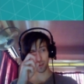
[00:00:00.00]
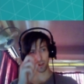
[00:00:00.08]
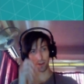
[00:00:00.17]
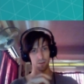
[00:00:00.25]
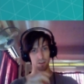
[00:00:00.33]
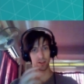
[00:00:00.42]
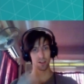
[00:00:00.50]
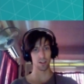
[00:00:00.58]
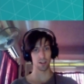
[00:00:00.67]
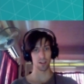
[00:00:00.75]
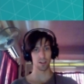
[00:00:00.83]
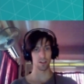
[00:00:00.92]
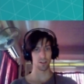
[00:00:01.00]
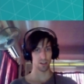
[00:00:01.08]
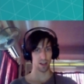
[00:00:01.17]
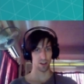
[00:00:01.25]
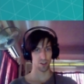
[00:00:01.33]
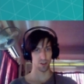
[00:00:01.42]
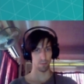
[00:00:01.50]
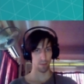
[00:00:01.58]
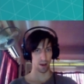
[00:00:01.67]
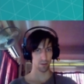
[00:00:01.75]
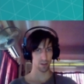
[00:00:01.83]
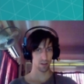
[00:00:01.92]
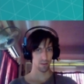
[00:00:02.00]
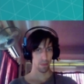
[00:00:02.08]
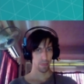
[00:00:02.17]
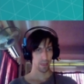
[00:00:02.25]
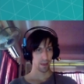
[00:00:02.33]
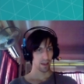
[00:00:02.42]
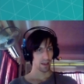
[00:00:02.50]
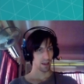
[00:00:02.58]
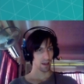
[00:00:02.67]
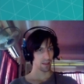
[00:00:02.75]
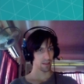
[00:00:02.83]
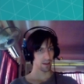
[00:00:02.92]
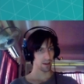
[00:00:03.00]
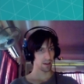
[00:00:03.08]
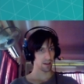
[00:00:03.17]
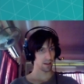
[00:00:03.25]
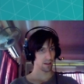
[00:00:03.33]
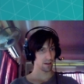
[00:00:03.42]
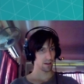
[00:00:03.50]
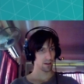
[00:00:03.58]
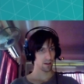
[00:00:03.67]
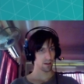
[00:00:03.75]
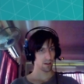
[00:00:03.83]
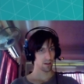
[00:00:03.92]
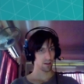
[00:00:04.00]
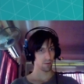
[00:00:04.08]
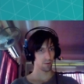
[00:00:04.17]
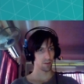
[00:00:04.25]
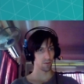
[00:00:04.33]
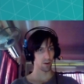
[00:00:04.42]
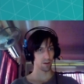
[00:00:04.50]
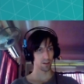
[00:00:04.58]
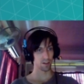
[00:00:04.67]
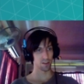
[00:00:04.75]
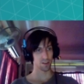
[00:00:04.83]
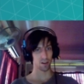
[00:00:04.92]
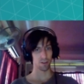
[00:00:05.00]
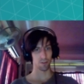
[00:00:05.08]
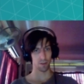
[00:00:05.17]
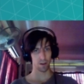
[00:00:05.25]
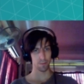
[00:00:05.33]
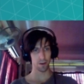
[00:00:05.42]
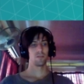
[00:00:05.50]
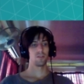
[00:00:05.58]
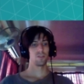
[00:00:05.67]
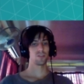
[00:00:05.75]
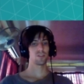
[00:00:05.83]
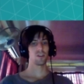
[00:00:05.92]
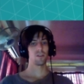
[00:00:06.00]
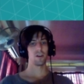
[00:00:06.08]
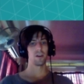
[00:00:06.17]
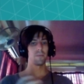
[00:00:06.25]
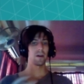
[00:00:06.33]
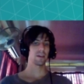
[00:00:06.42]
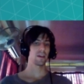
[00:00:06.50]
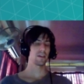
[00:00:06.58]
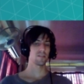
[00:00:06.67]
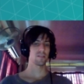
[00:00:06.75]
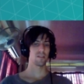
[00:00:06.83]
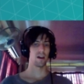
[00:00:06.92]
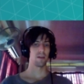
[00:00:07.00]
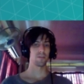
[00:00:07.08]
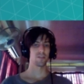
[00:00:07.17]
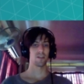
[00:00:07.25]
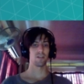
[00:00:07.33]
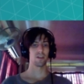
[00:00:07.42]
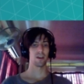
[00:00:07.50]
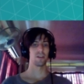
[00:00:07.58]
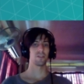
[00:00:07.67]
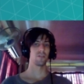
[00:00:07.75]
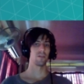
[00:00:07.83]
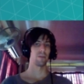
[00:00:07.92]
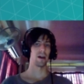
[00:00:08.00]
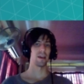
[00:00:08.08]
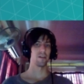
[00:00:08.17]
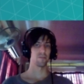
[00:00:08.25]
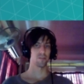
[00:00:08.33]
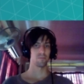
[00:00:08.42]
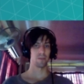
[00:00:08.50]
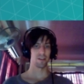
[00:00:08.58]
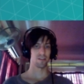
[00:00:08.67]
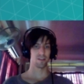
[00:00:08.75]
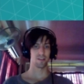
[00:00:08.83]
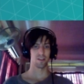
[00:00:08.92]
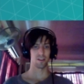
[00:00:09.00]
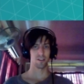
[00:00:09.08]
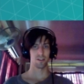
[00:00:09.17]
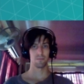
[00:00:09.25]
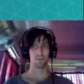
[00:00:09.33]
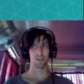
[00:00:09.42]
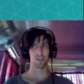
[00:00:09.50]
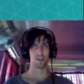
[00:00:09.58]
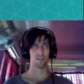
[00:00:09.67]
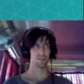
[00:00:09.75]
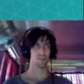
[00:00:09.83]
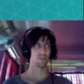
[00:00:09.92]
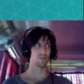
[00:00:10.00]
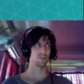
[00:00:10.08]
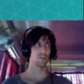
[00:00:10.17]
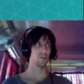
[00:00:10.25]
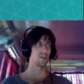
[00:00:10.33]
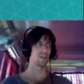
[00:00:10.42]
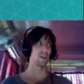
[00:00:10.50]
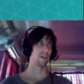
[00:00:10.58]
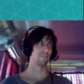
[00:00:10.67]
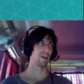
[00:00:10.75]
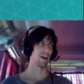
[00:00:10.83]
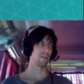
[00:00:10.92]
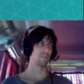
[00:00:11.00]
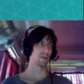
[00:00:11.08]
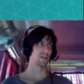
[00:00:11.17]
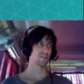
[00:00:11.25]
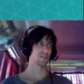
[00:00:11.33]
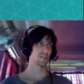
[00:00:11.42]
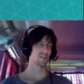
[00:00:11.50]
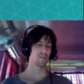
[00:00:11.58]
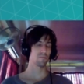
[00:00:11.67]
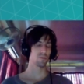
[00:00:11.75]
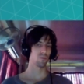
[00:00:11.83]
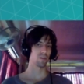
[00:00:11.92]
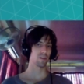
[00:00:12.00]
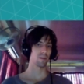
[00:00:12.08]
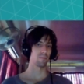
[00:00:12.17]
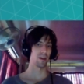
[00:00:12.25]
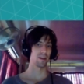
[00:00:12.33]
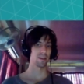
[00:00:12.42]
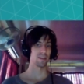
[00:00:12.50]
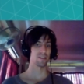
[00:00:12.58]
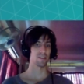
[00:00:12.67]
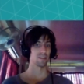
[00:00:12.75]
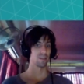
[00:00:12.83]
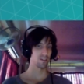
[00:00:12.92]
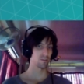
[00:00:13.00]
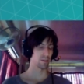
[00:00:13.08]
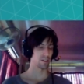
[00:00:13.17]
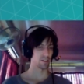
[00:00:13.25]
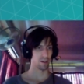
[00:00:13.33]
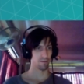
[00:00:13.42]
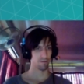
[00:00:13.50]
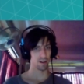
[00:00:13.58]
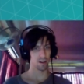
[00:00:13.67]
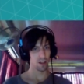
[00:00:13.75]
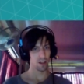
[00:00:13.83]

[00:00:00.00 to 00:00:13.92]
So cd slash mount. And then we want to install grub here. So in my case, I'm installing onto a BIOS-based system. There's also UEFI-based systems where the command is a little bit different.